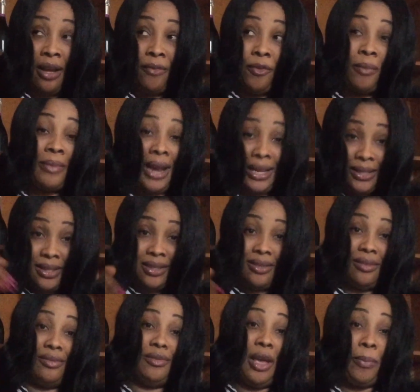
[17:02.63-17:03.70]
from that
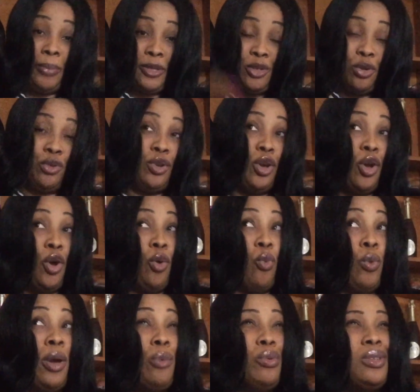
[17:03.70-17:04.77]
episode,
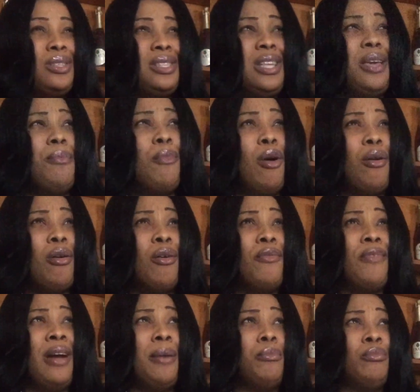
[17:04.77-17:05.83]
we will see more
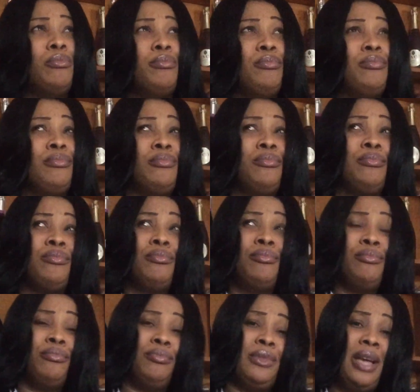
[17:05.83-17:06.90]
of
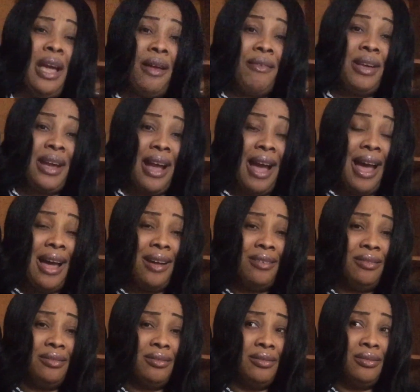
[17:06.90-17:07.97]

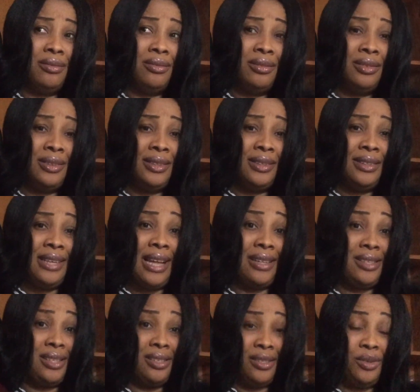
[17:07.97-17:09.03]
Erica
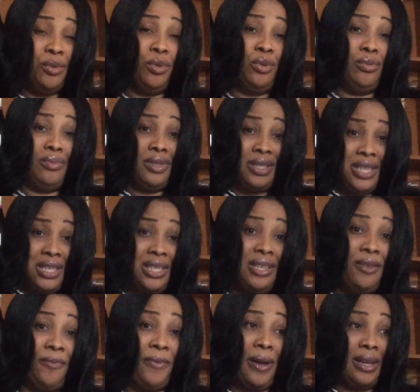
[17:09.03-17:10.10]
that is, stating
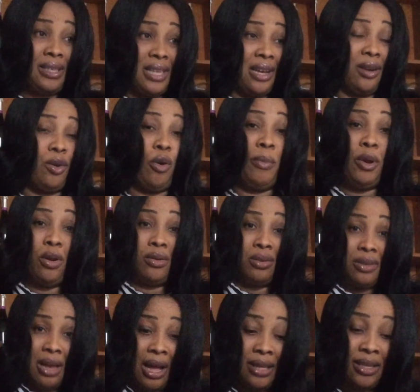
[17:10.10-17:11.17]
the facts and coming
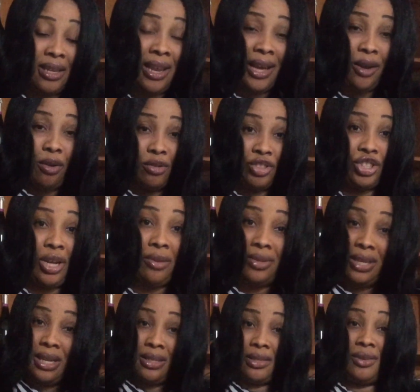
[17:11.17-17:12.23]
on at Laycon,
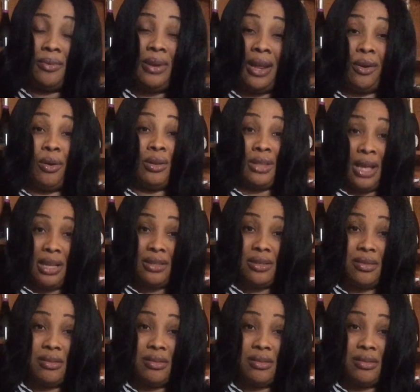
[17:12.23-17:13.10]
shouting and screaming and all that.